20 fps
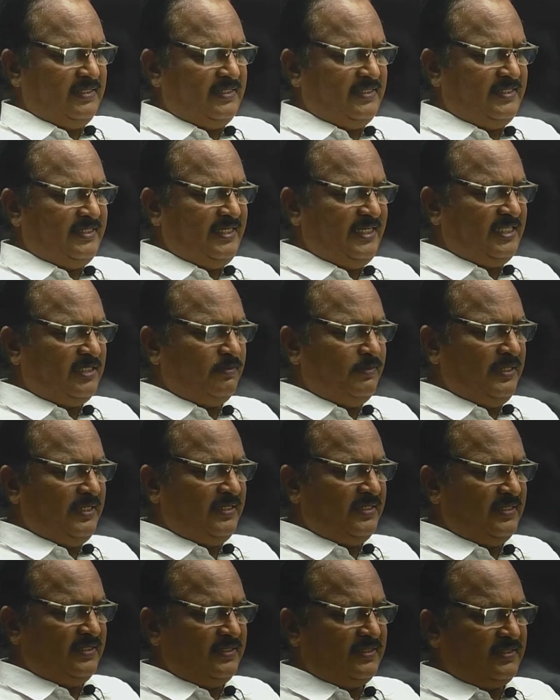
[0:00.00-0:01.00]
6
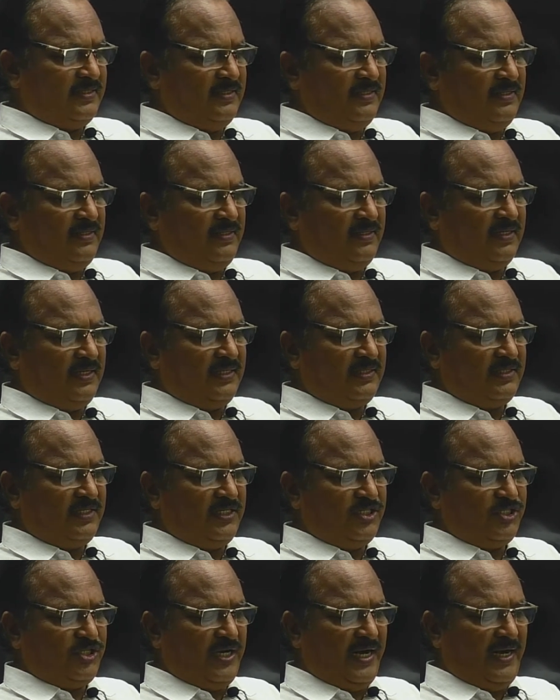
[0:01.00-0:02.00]
meters casts a
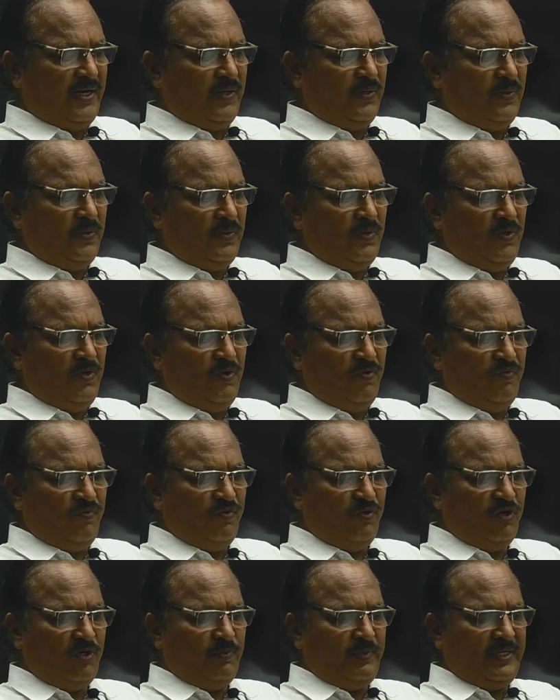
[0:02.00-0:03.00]
shadow 4
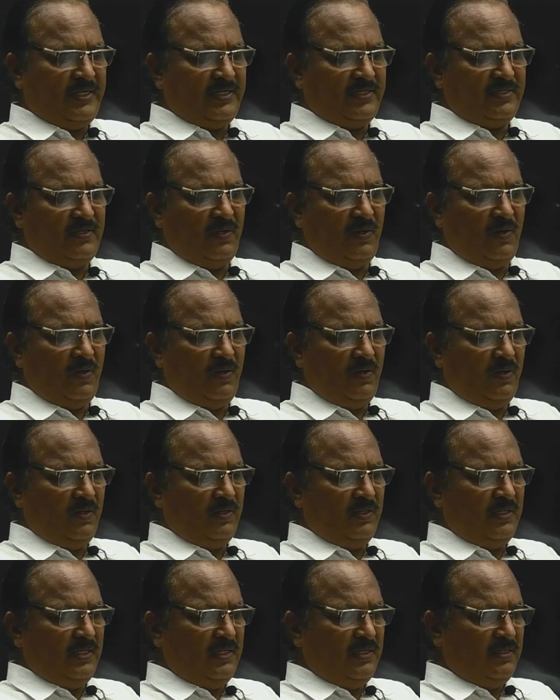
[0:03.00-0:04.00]
meters long on
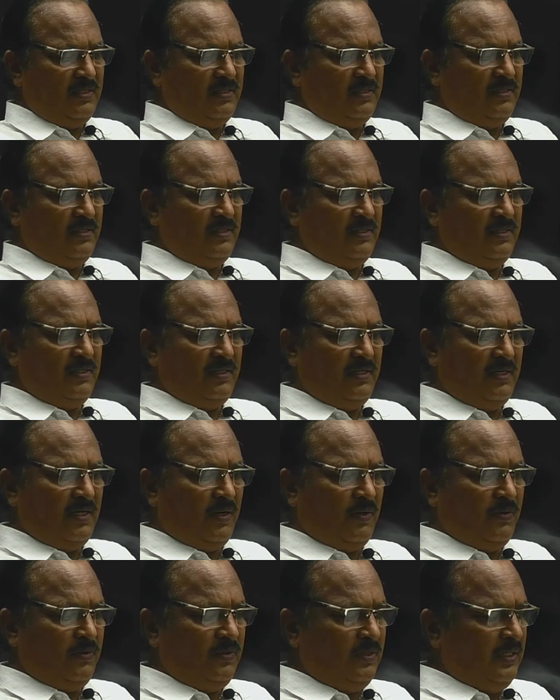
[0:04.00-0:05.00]
the
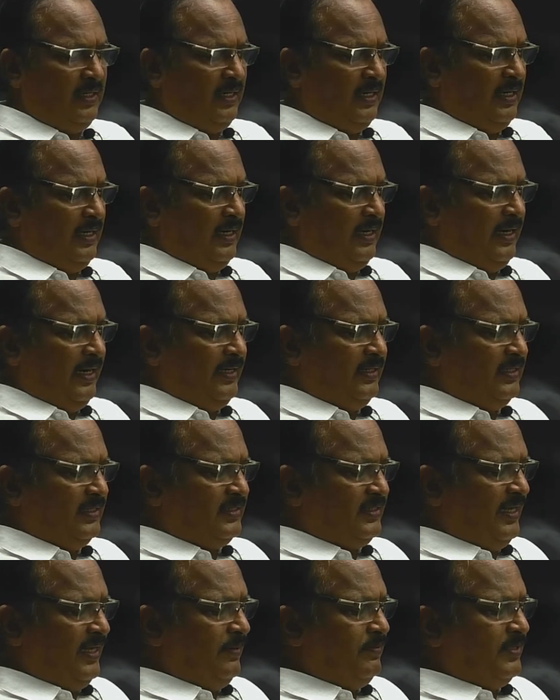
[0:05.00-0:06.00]
ground. At the
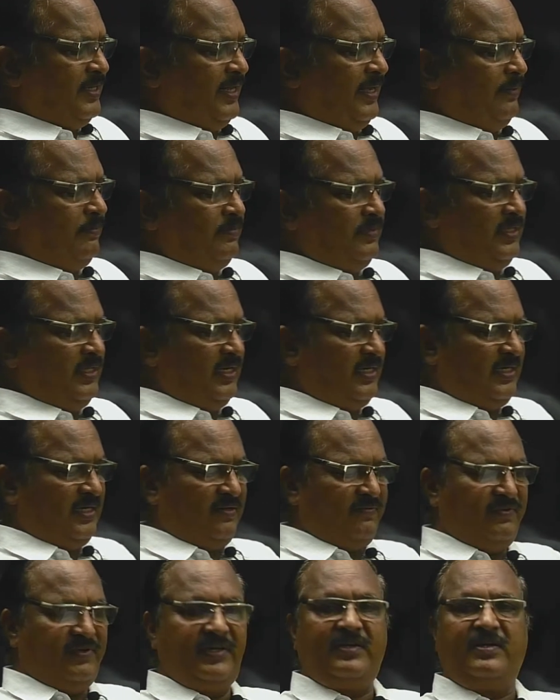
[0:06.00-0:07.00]
same time, the tower
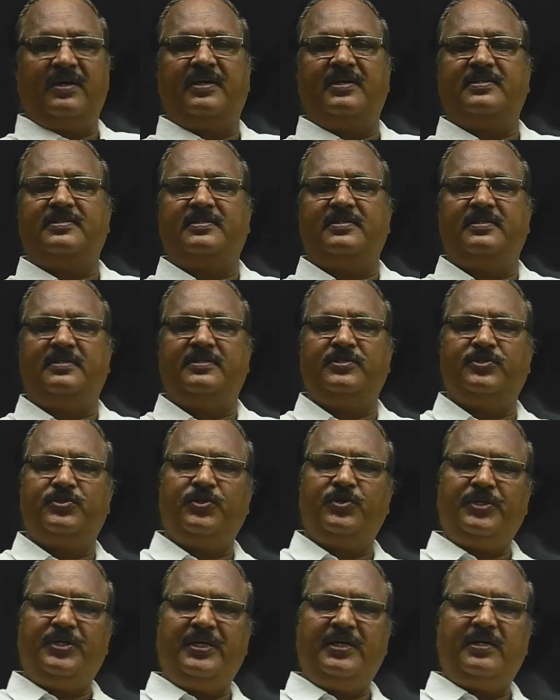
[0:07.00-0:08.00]
casts. So
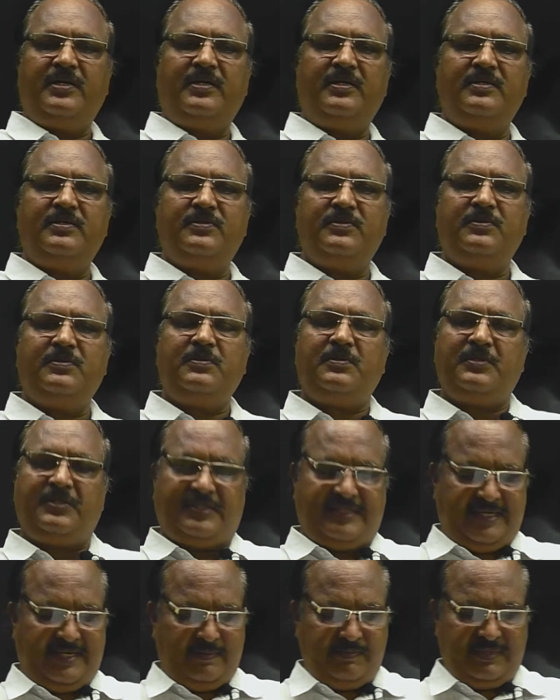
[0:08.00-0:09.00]
here also
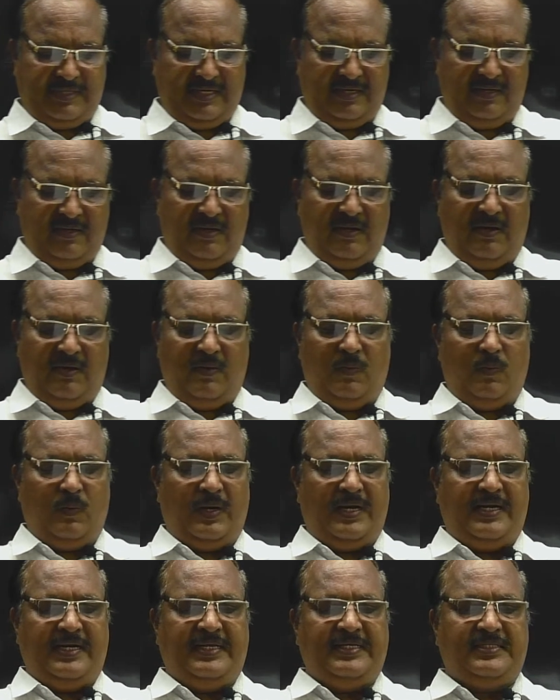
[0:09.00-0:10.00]
same thing. One
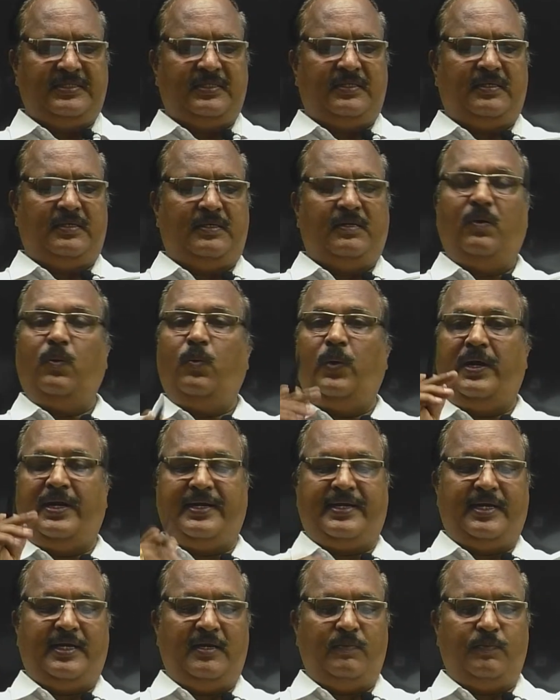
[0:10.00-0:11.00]
is a
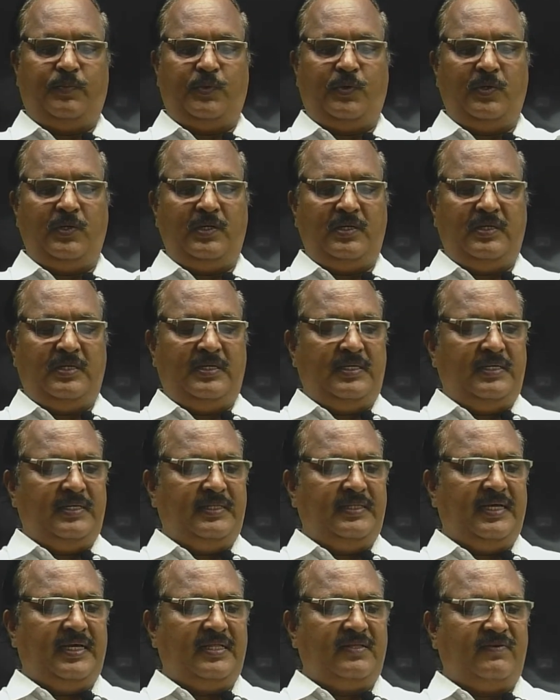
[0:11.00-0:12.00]
vertical pole, the
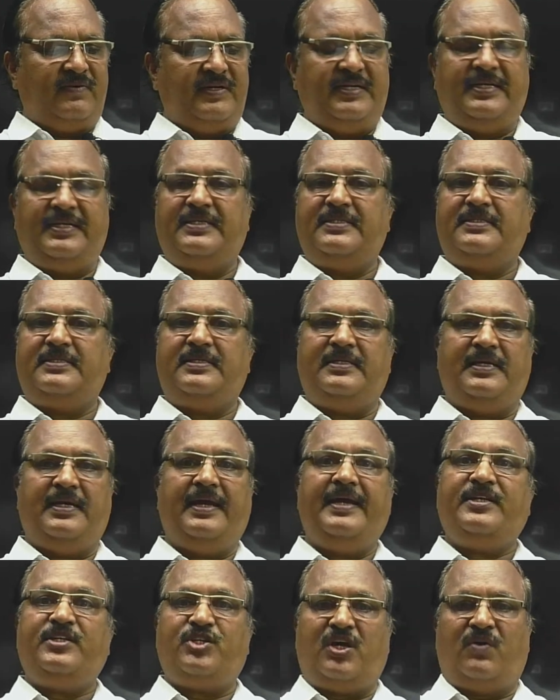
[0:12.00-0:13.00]
other one is a
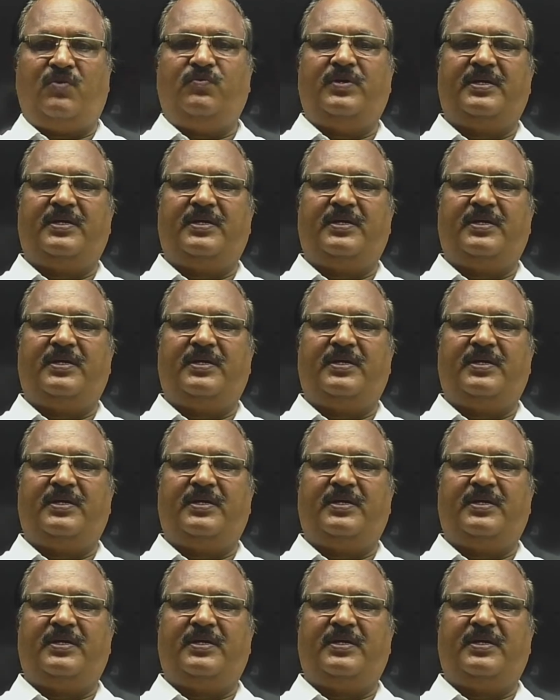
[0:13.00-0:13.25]
tower.